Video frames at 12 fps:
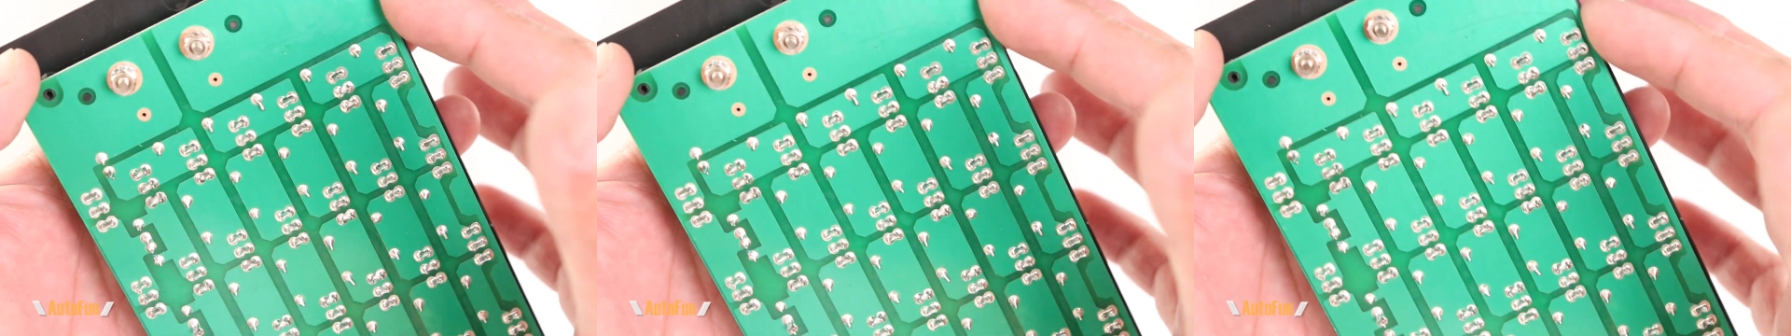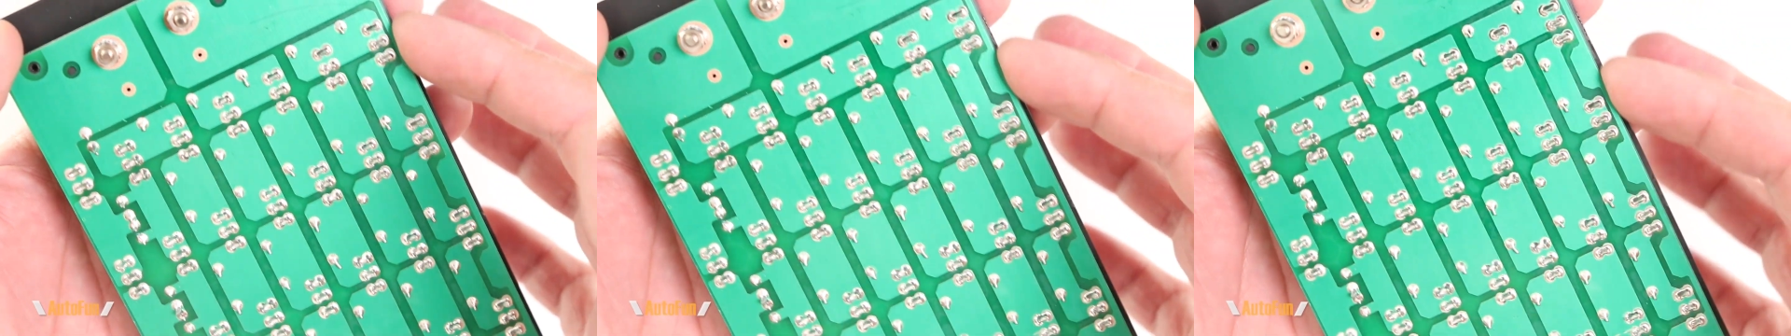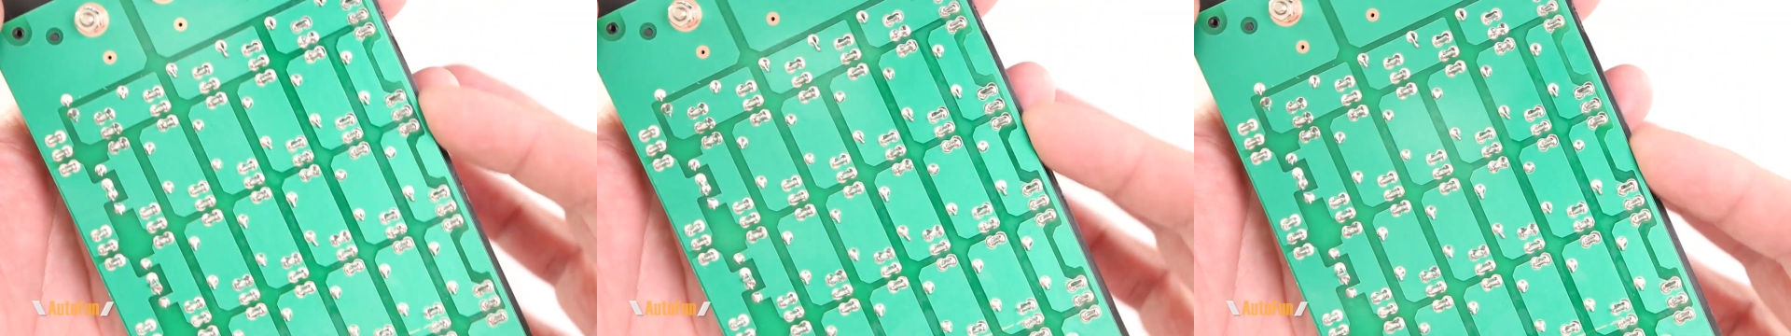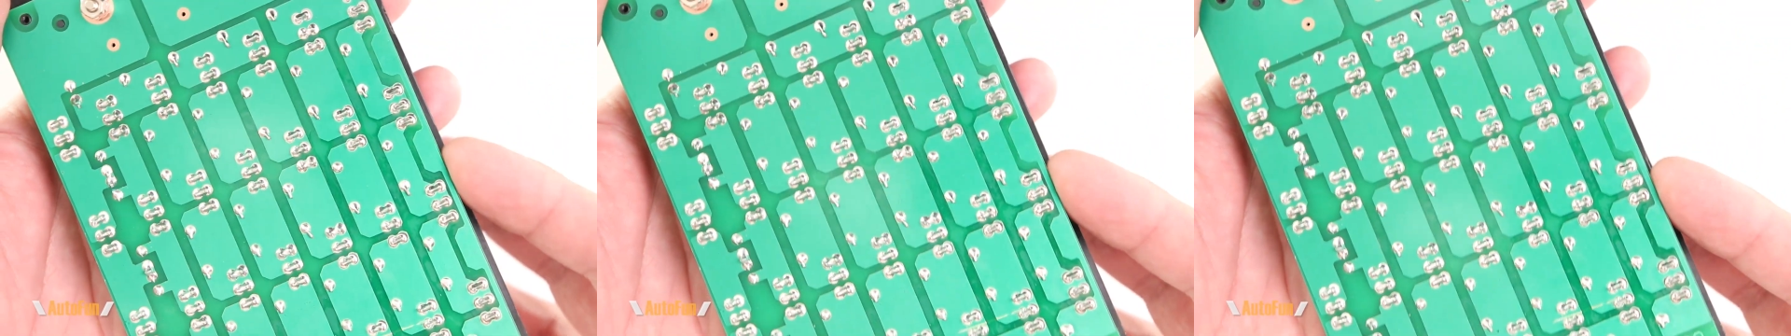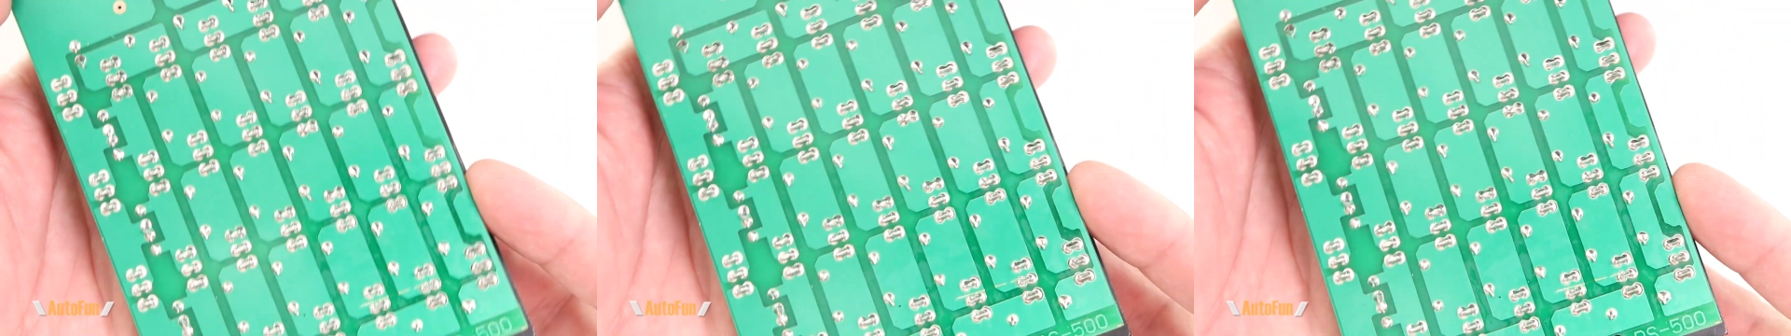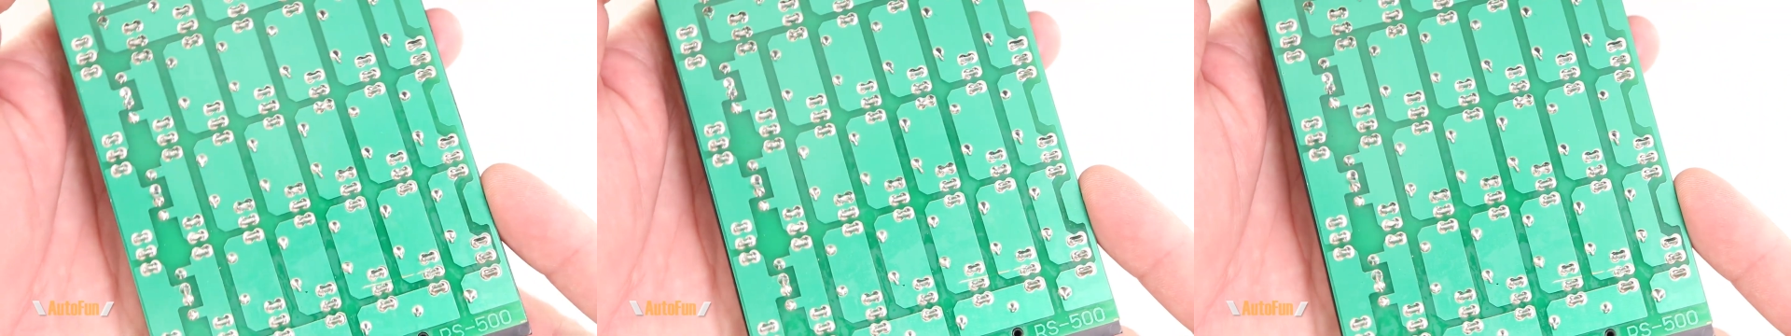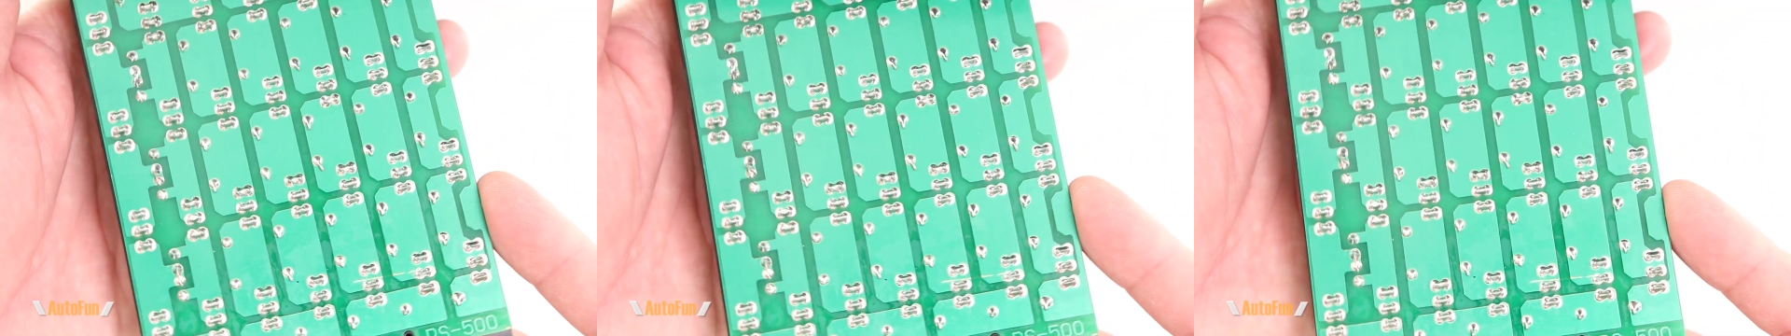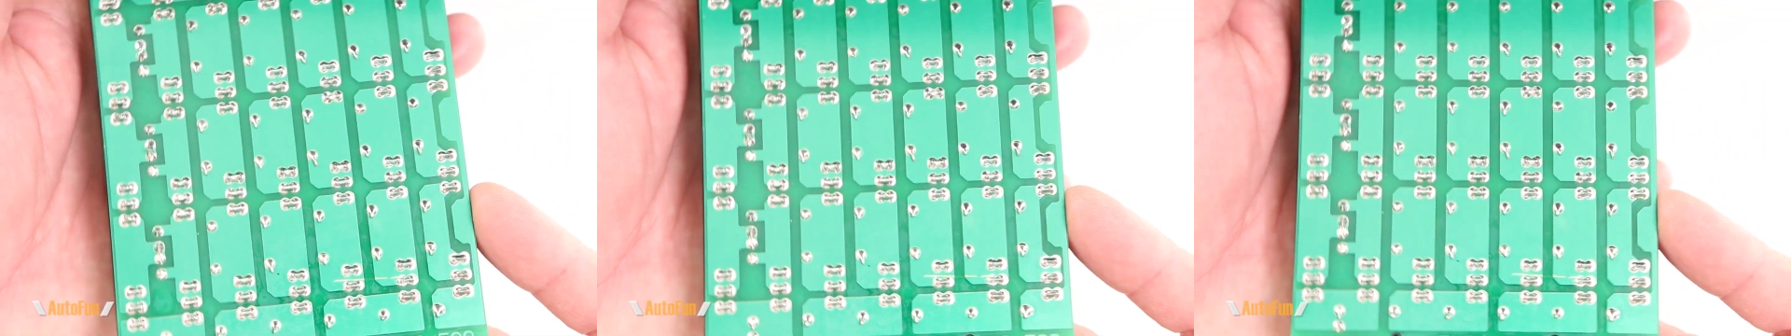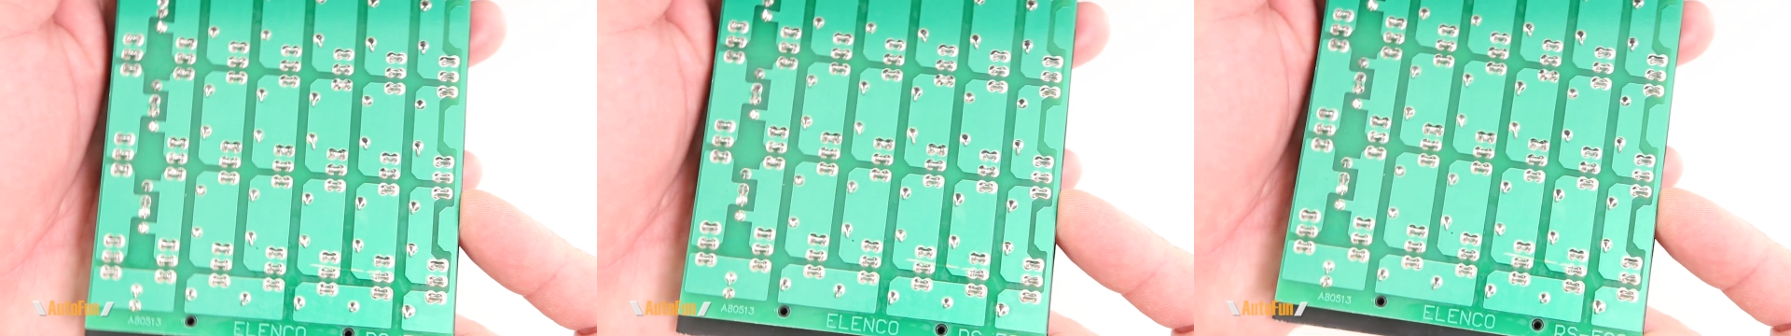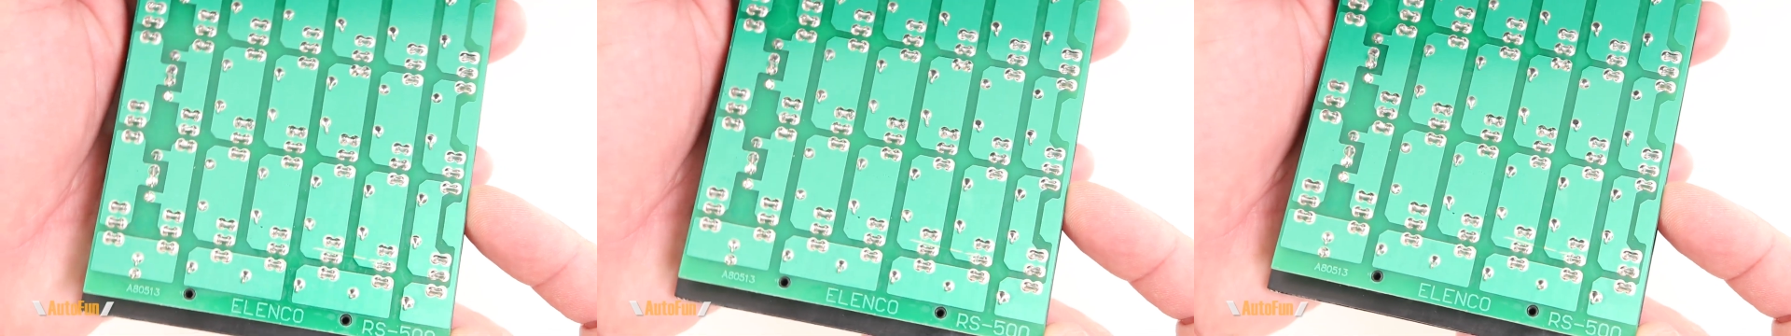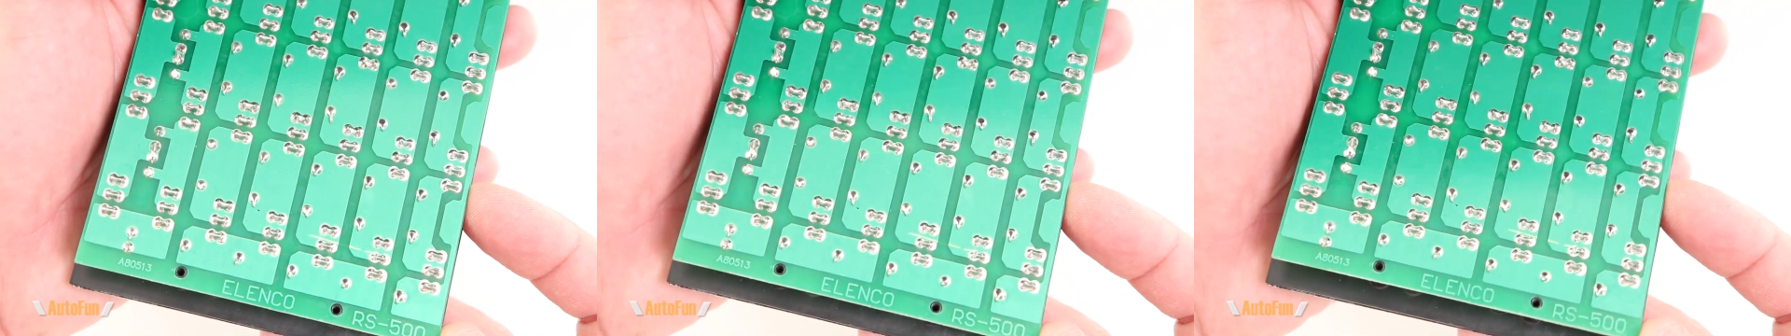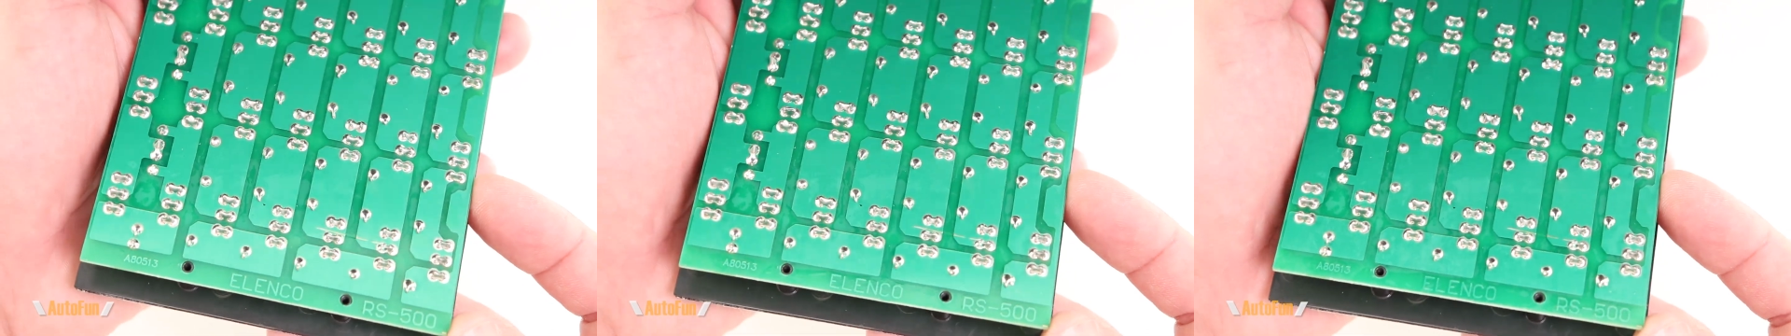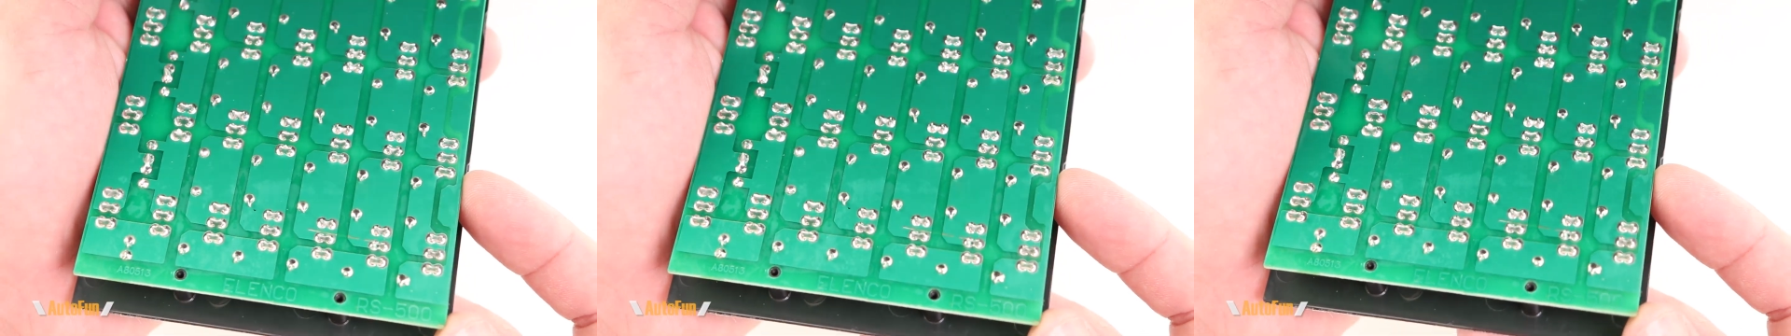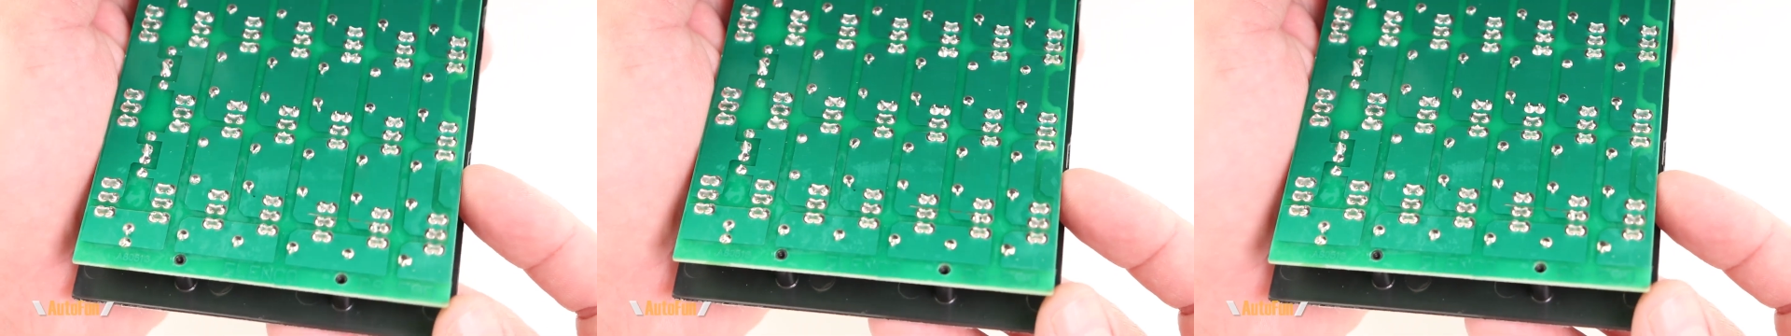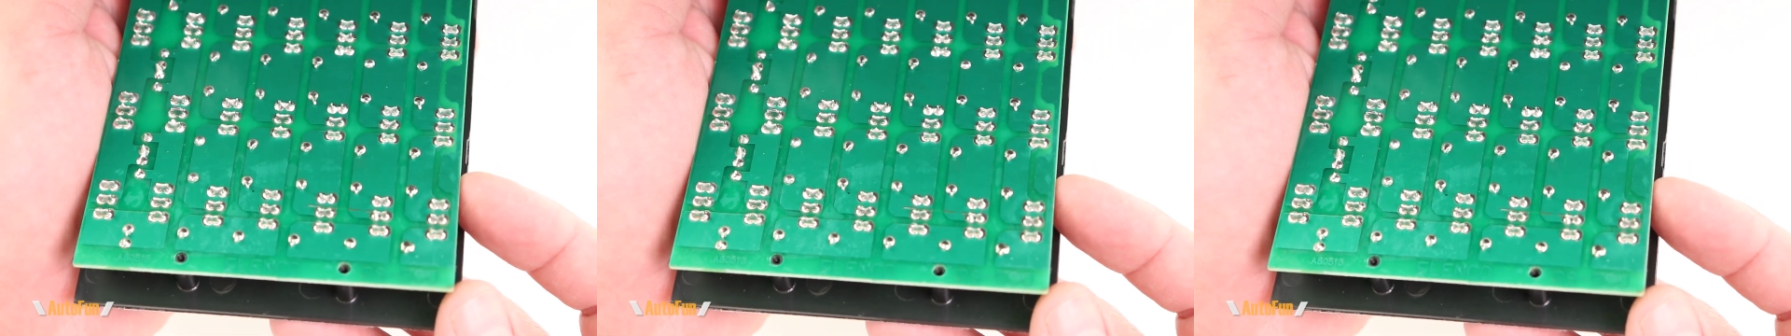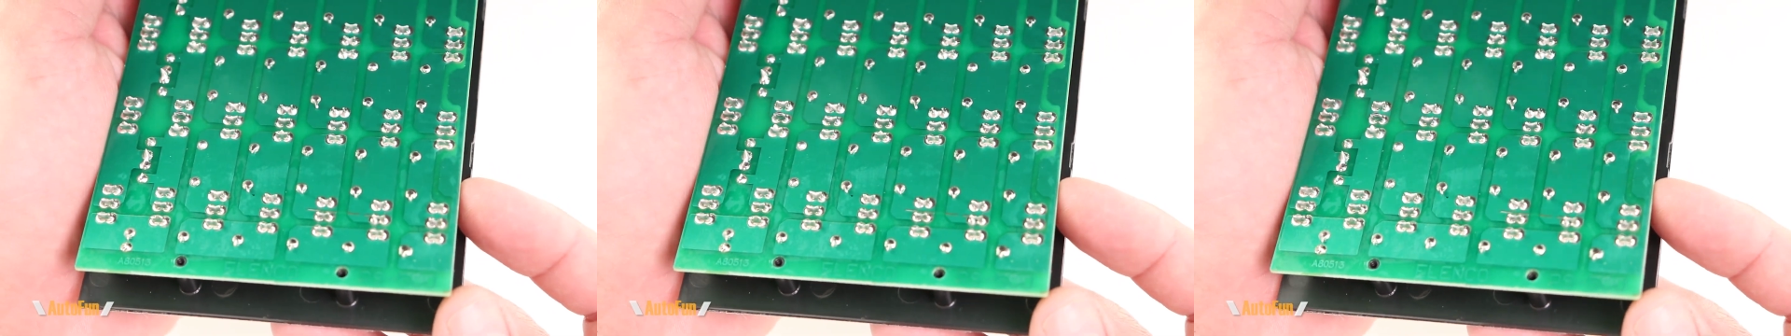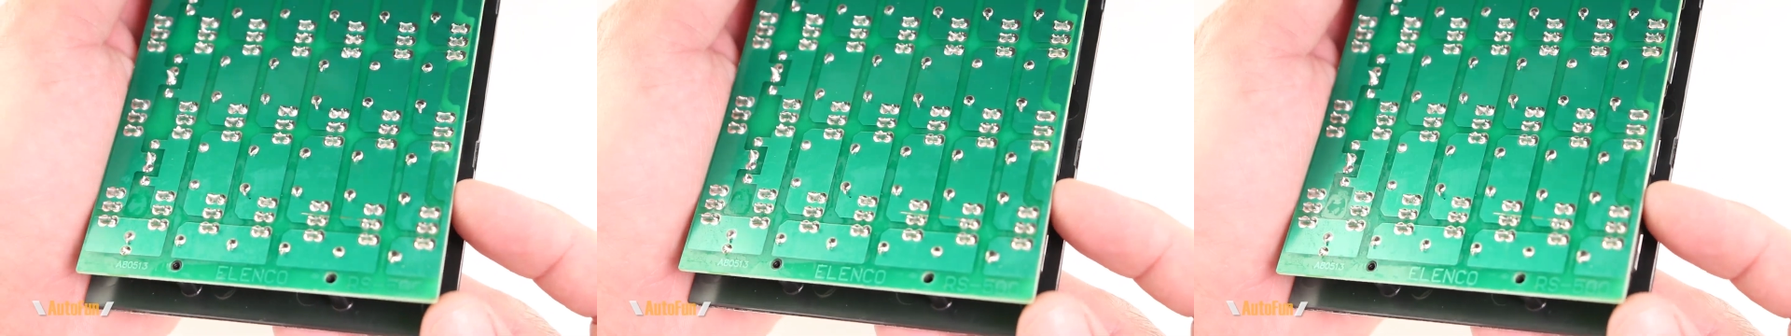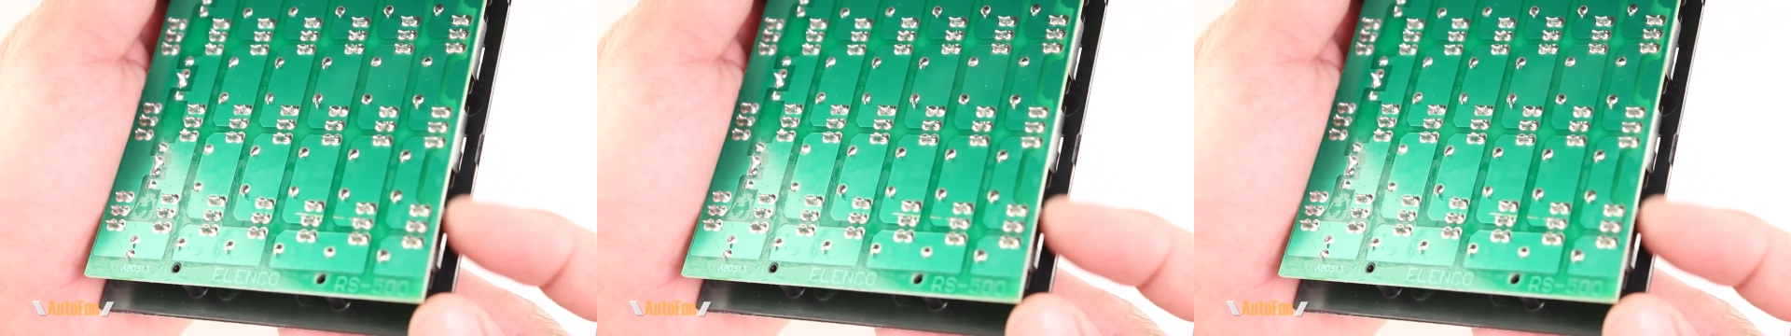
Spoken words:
Nobody's mouth can be seen.